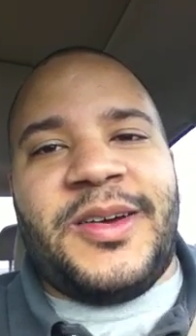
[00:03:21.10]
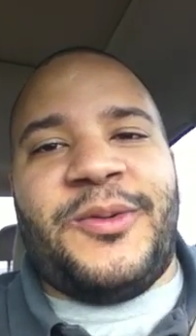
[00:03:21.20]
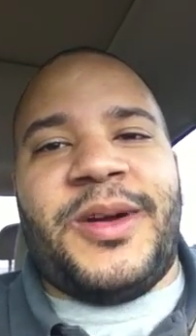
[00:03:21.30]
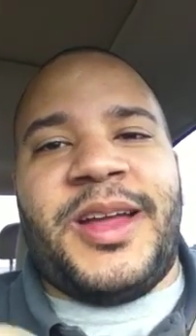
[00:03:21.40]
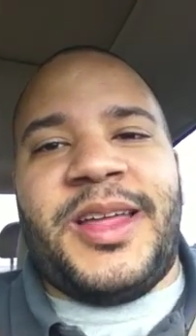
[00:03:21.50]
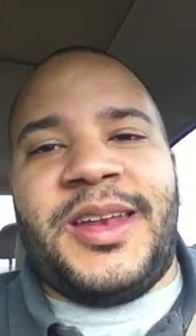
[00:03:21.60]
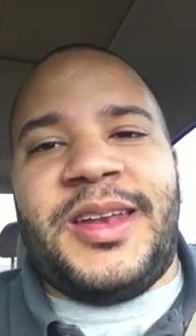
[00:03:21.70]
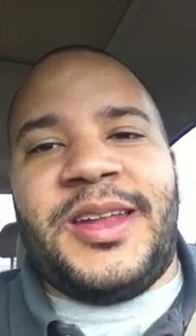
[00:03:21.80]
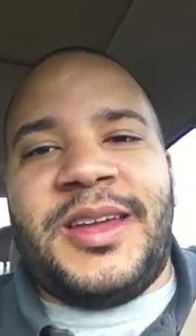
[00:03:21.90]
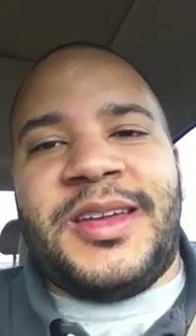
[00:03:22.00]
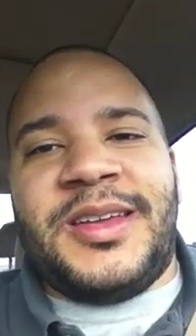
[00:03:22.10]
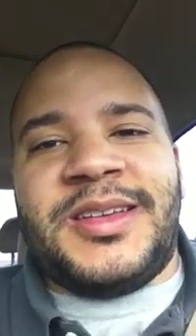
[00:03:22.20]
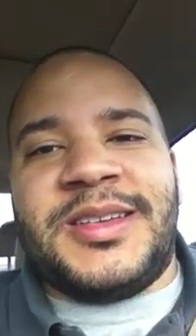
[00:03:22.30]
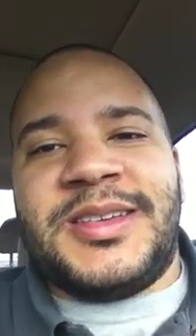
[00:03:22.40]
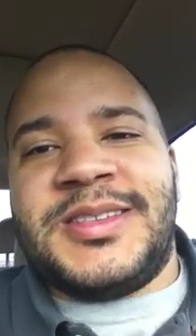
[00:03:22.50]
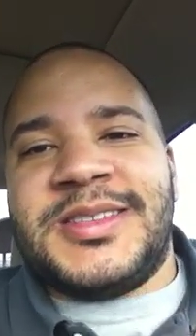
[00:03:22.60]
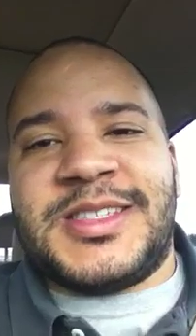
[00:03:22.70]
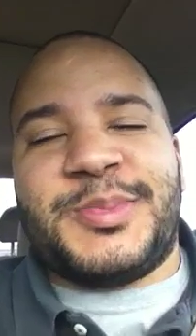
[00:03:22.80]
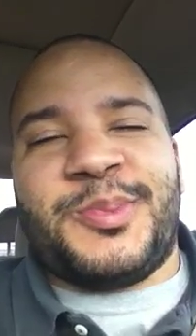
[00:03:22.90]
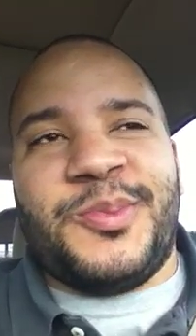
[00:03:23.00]
When
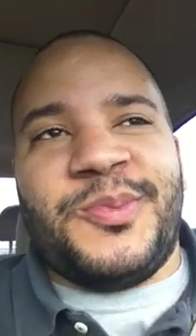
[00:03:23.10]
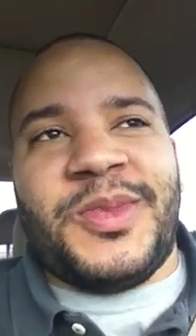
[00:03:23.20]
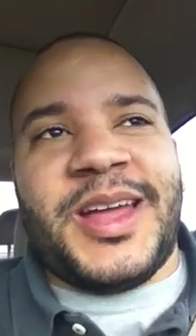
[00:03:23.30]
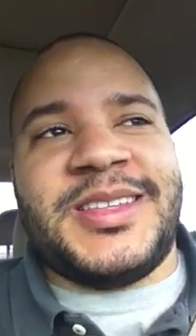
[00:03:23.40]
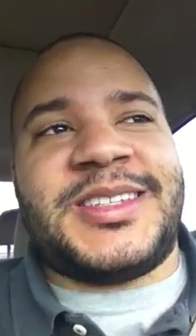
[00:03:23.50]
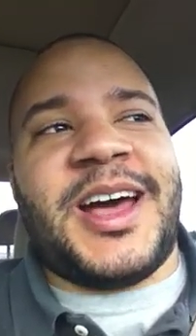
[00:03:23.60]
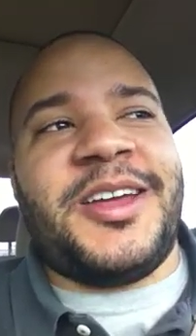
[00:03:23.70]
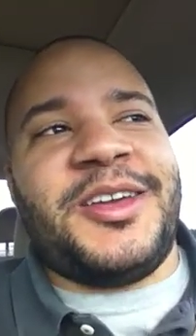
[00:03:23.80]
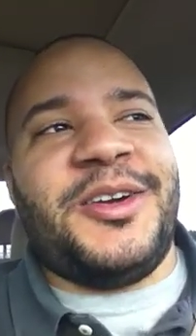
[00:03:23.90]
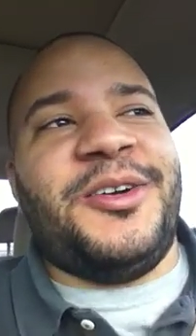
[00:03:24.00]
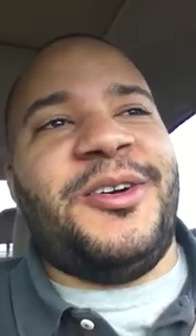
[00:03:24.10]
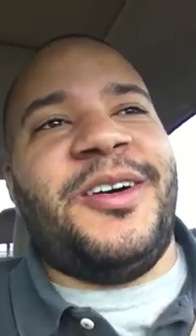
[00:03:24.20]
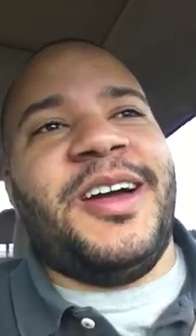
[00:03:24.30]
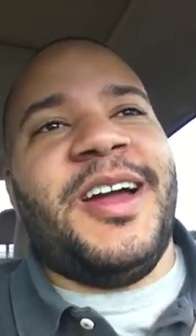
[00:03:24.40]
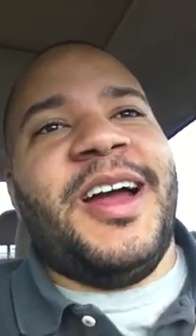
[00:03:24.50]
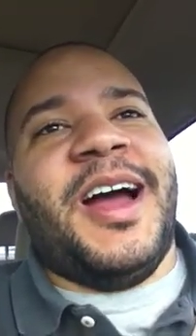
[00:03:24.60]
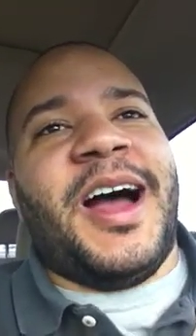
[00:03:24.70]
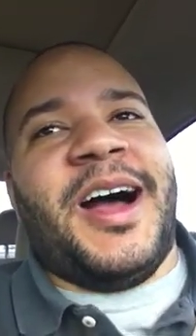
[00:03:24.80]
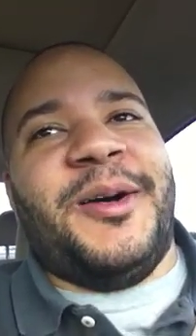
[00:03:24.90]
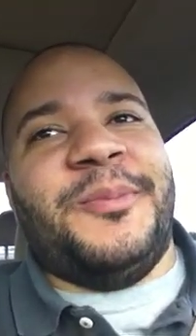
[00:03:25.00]
they tell you,
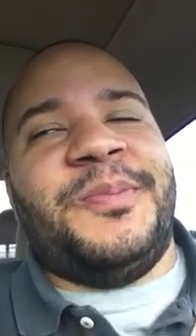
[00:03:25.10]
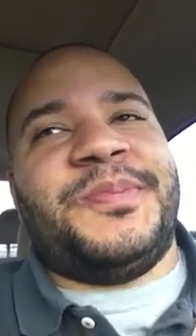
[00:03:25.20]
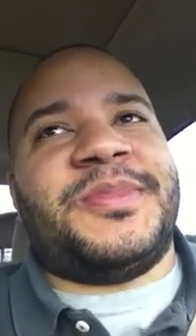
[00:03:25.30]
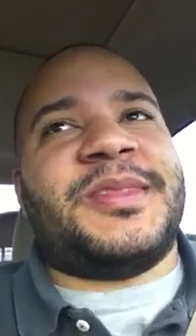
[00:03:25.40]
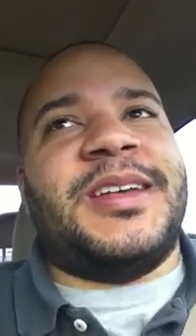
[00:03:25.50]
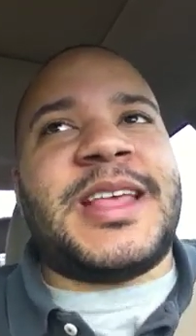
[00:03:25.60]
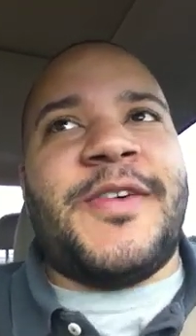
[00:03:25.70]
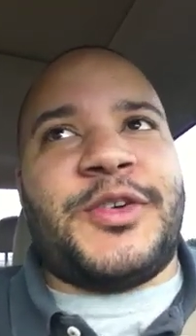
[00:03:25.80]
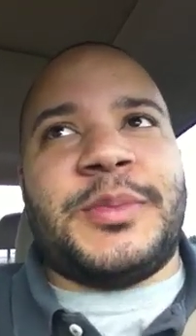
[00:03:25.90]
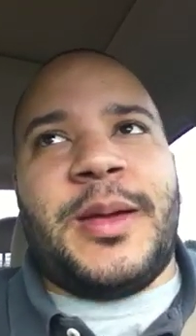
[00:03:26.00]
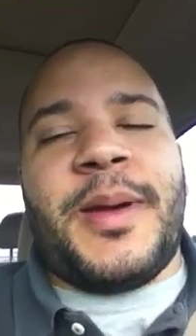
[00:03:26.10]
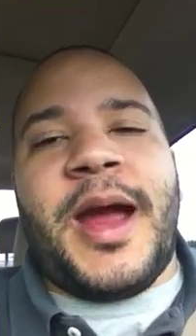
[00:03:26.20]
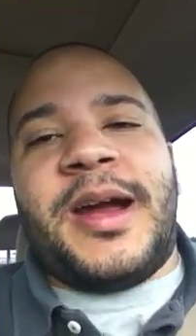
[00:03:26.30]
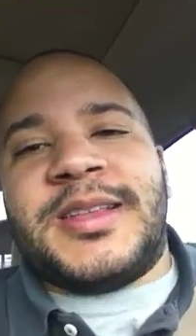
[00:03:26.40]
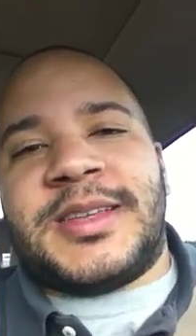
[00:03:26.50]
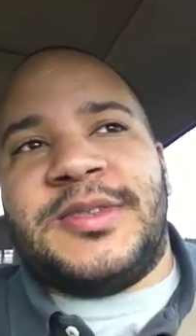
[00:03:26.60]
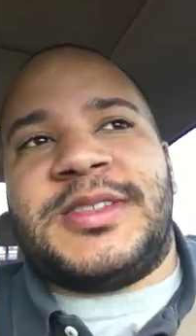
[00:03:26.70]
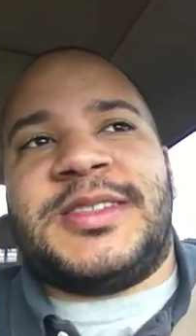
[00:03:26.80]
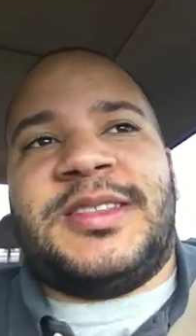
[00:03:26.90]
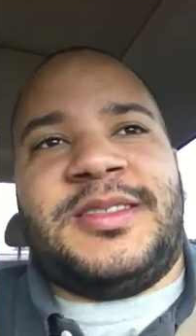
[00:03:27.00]
I was laughing with my parents.
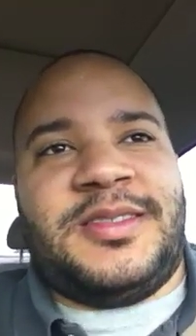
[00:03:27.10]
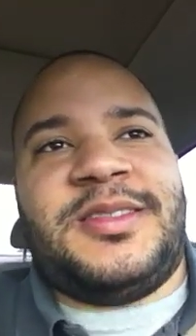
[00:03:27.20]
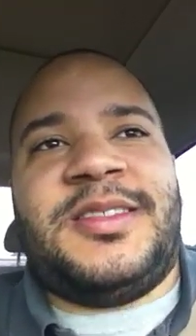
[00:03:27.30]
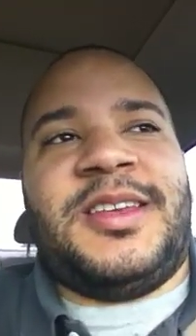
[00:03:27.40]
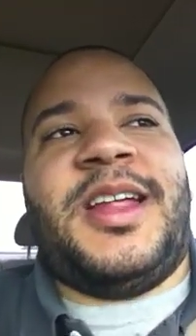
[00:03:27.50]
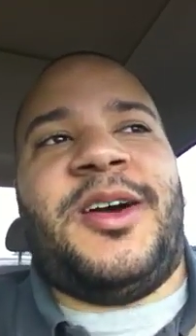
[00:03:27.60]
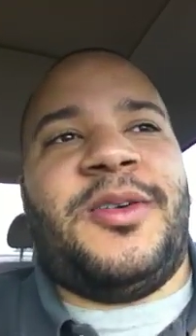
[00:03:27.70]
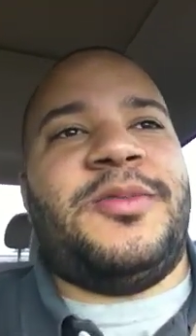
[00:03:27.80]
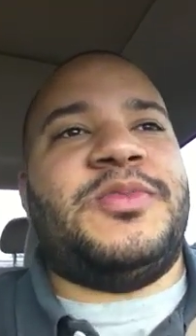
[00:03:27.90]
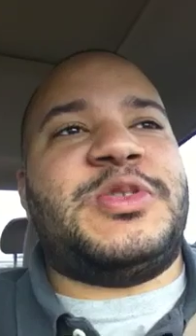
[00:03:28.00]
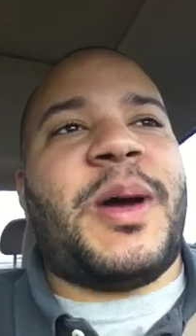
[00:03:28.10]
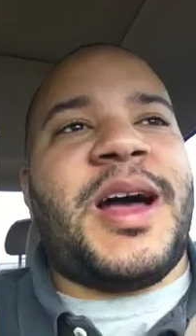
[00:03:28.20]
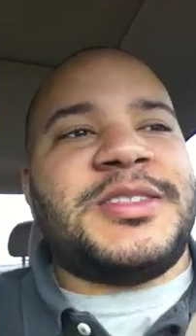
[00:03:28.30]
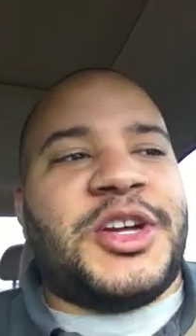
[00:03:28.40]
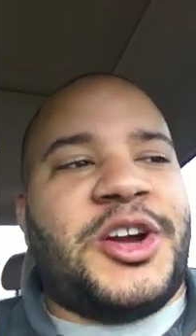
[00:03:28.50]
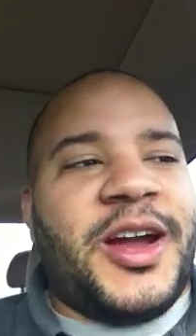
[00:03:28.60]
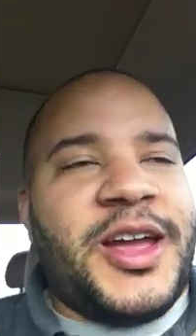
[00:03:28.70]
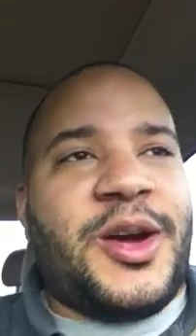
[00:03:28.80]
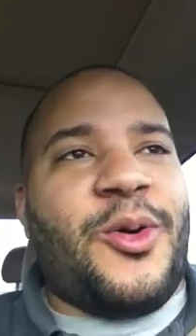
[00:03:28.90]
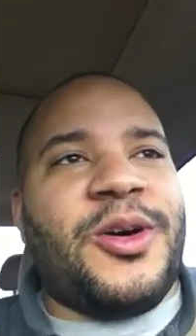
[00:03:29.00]
Spa is a
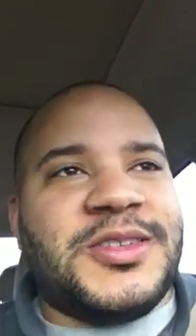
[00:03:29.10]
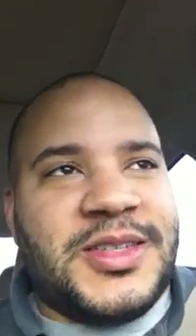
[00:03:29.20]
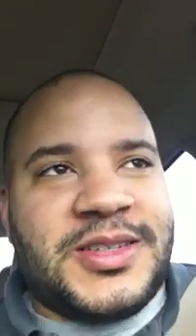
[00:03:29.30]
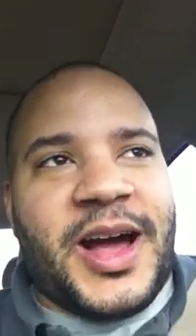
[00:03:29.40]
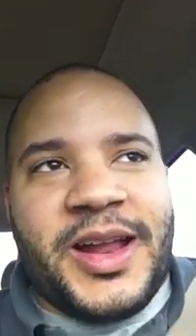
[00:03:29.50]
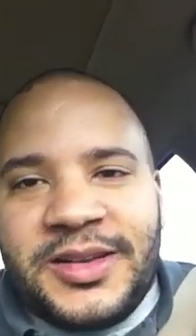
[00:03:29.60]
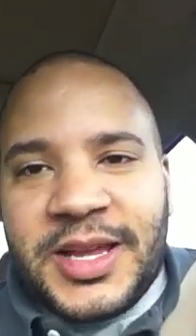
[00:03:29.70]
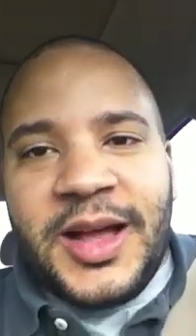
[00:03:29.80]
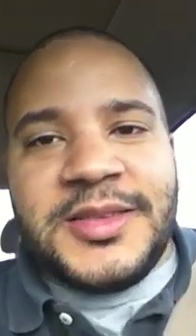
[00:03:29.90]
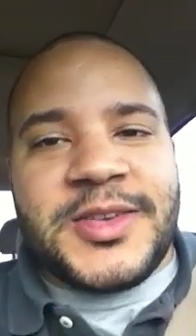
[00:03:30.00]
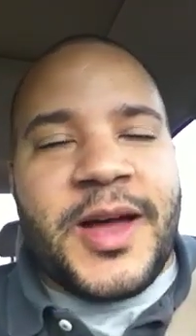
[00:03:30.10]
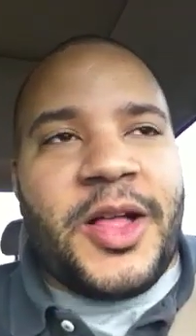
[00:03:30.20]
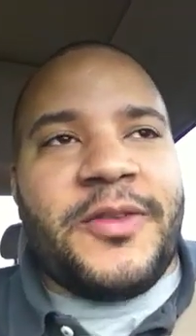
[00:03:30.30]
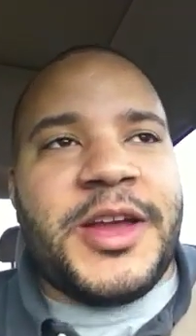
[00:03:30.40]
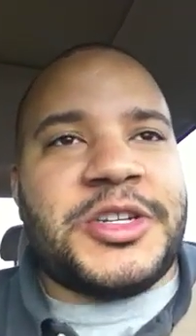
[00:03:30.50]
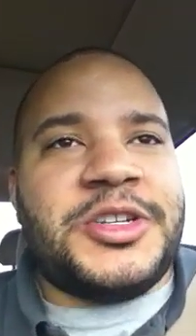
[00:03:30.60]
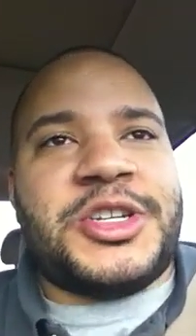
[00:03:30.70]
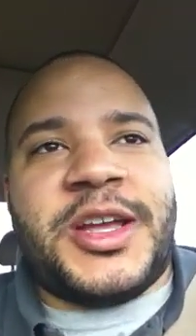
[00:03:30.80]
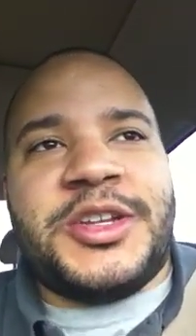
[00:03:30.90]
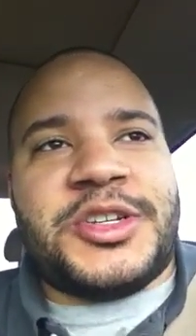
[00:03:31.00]
great course. It's got tons of elevation
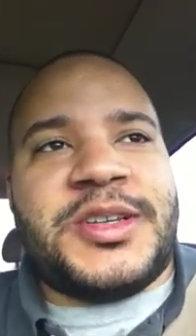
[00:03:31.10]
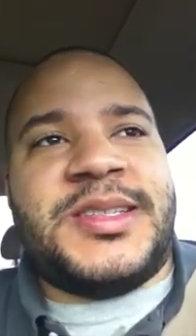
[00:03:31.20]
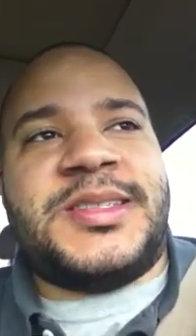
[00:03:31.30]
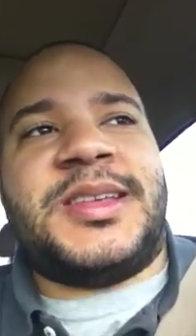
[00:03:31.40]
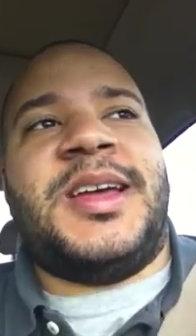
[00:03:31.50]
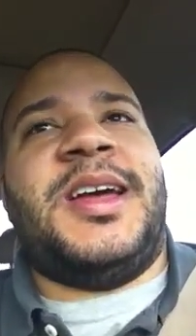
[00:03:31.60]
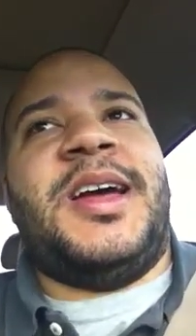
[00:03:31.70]
changes.